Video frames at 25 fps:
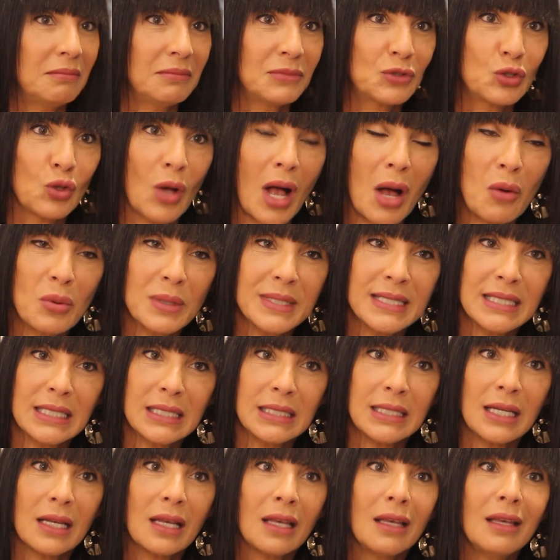2 hours a
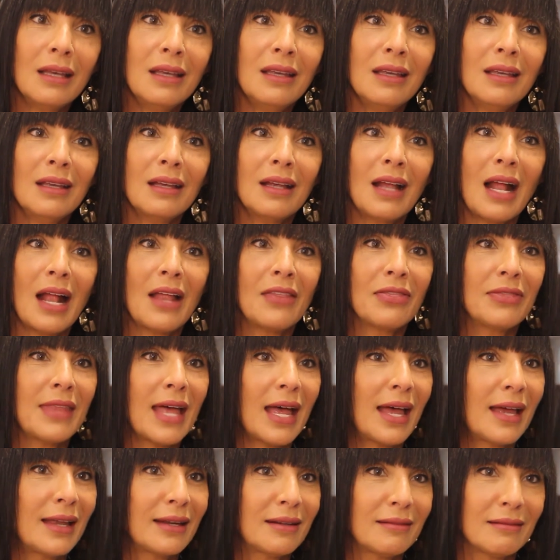day, and
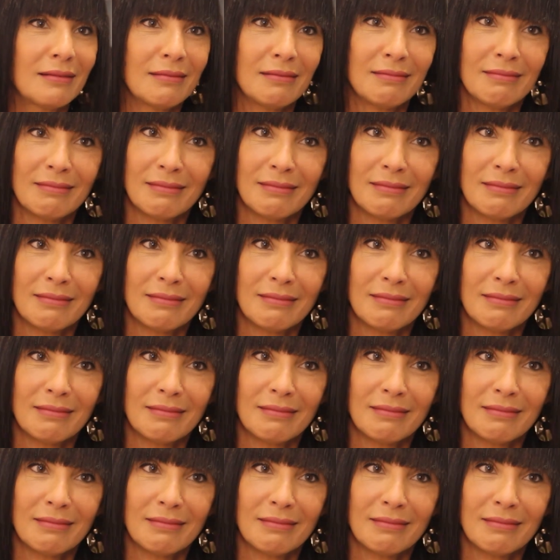then